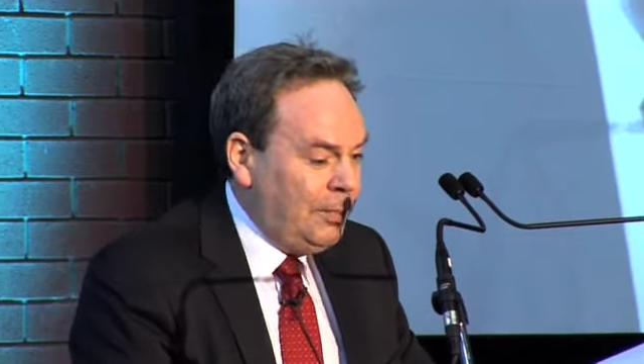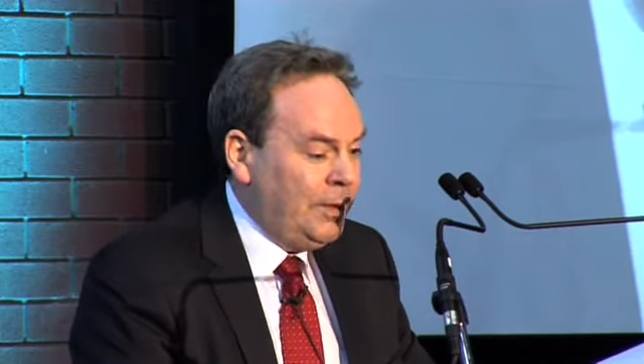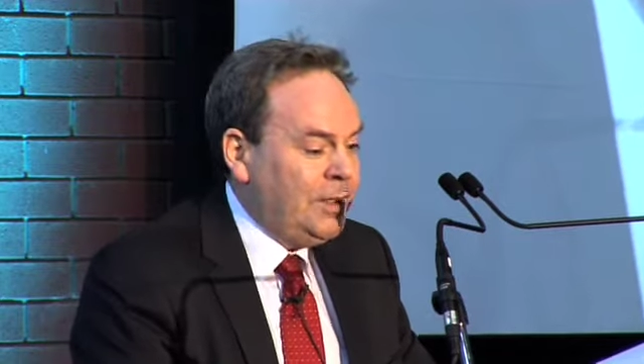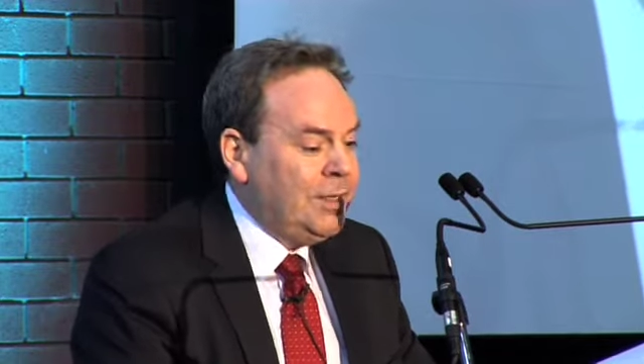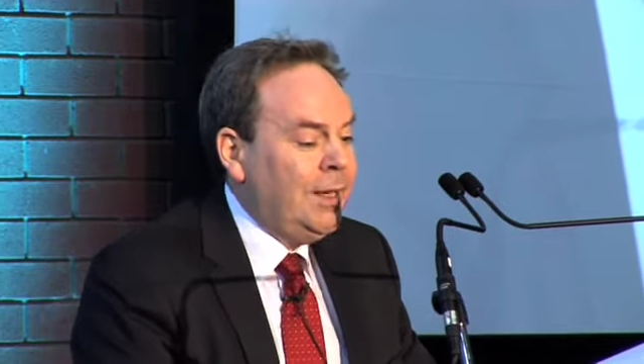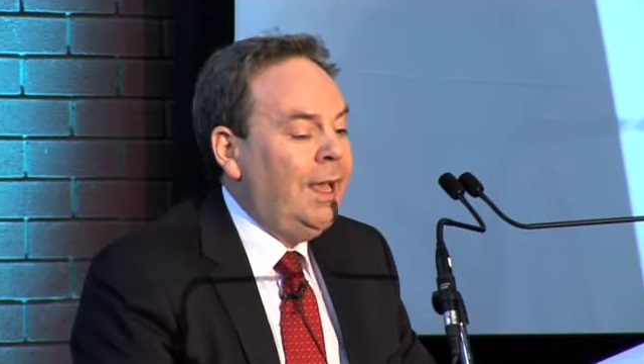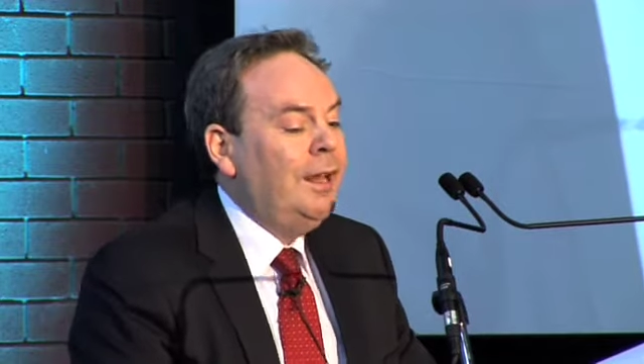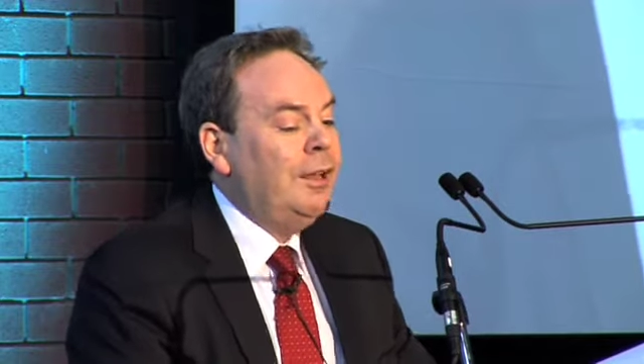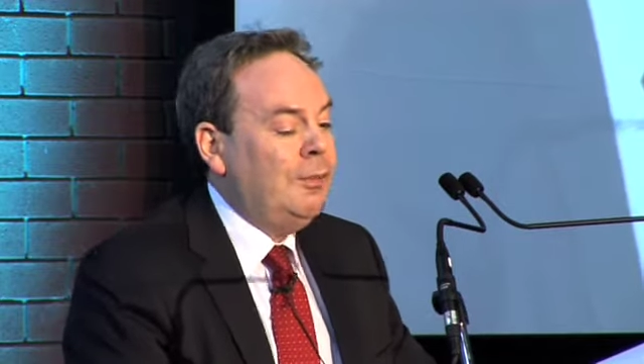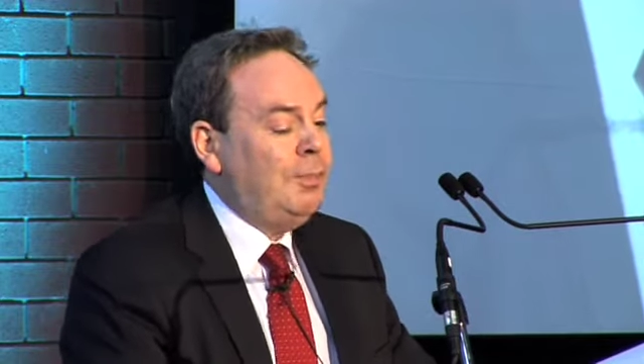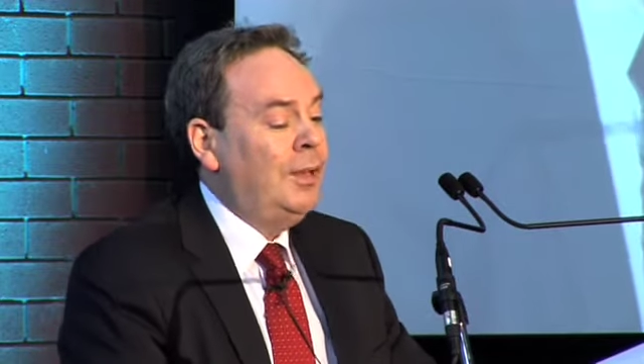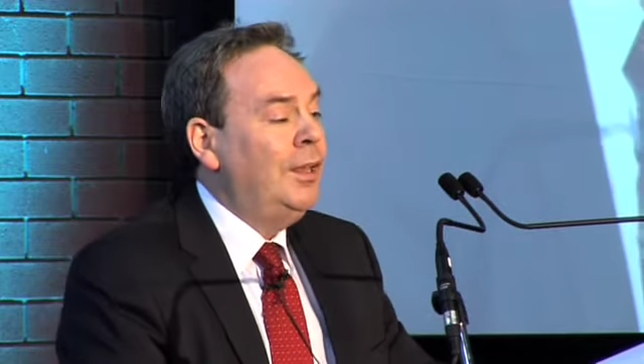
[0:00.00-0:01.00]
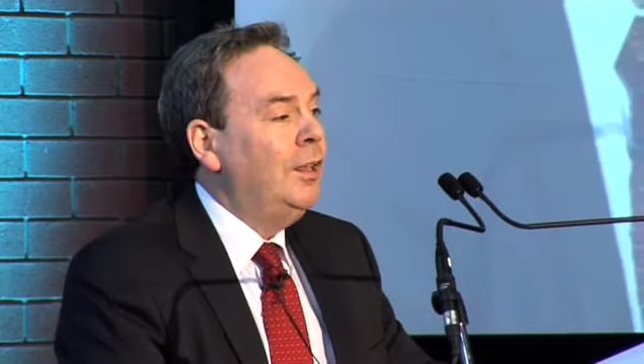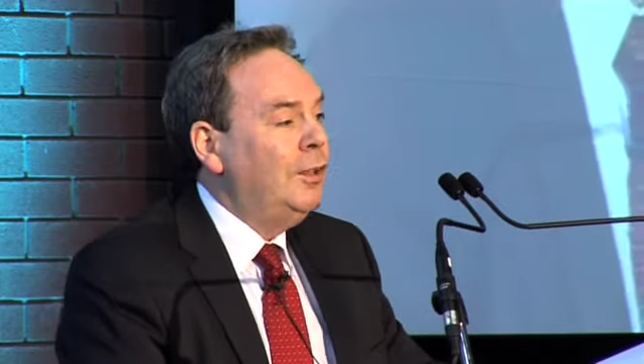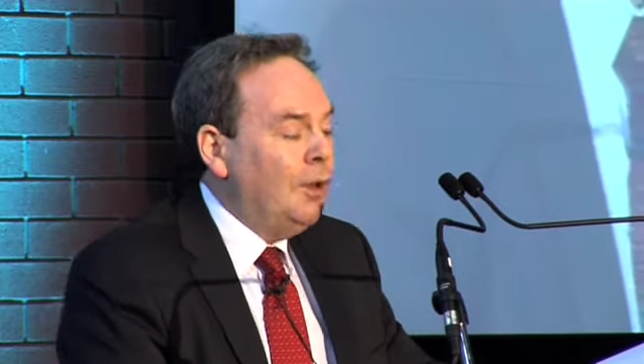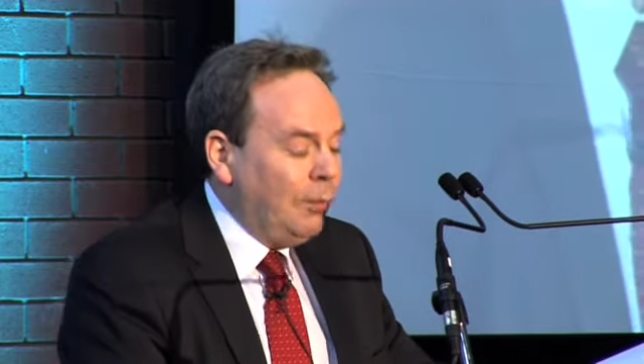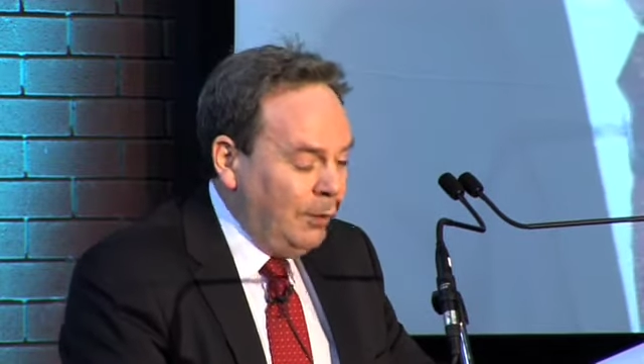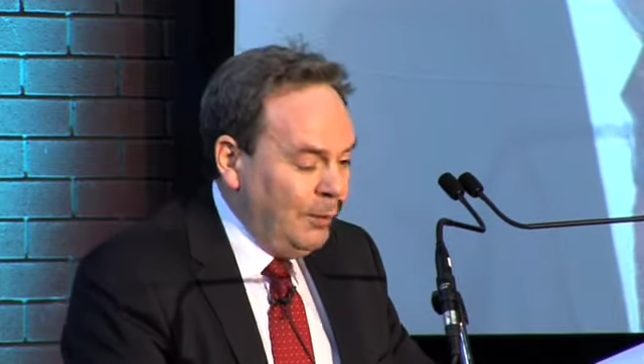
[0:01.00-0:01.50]
and scale up
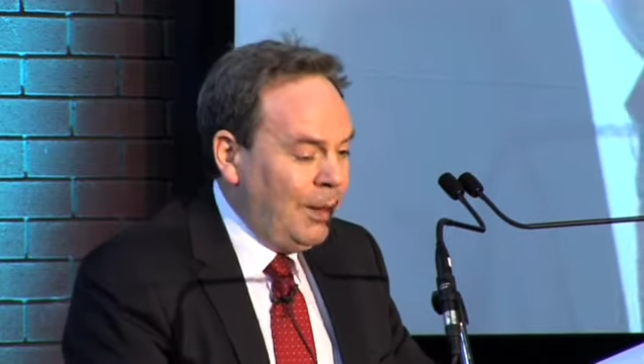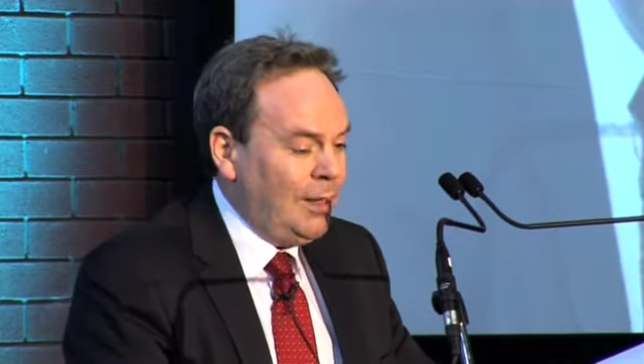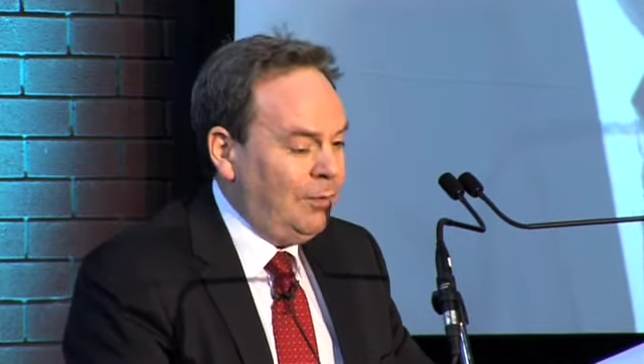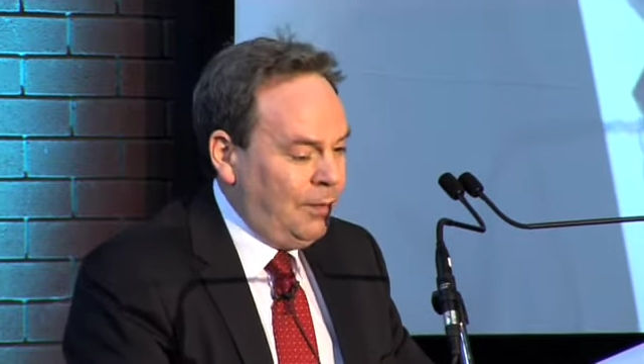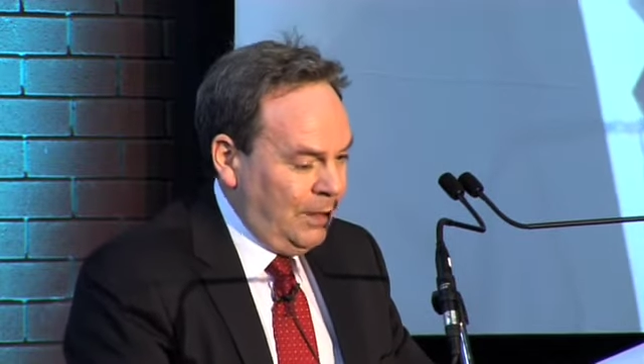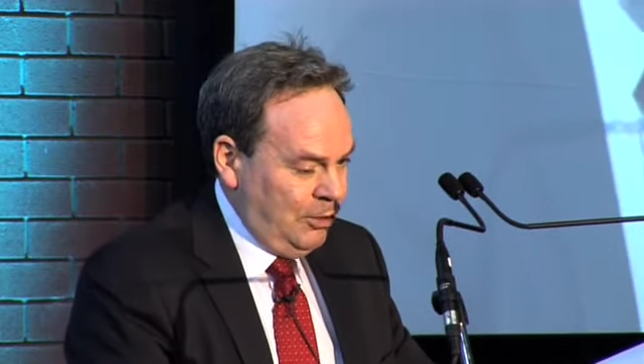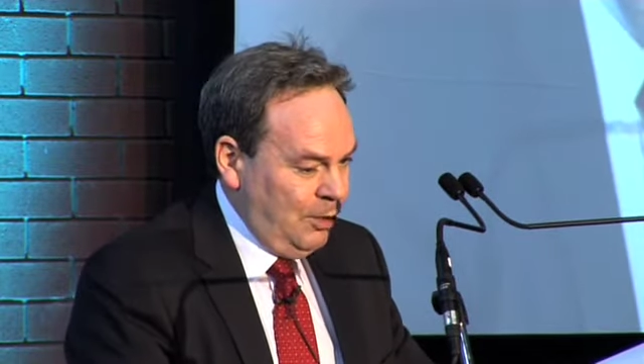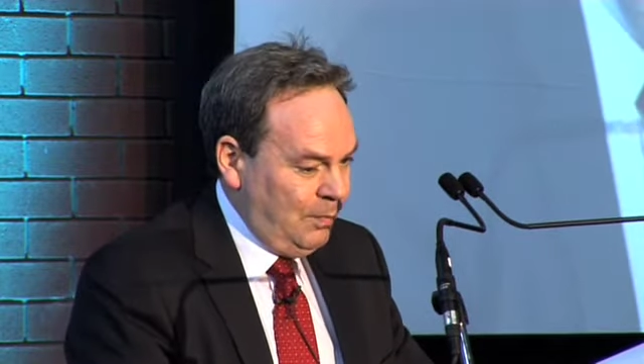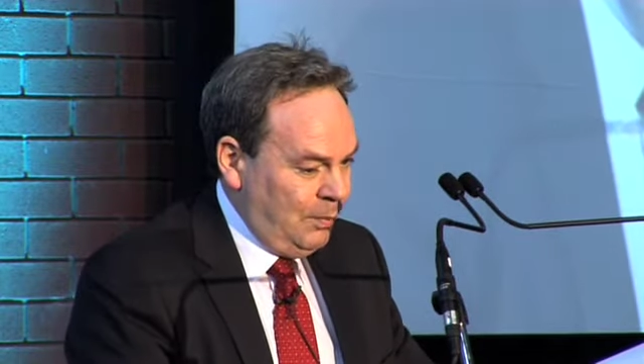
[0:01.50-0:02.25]
novel manufacturing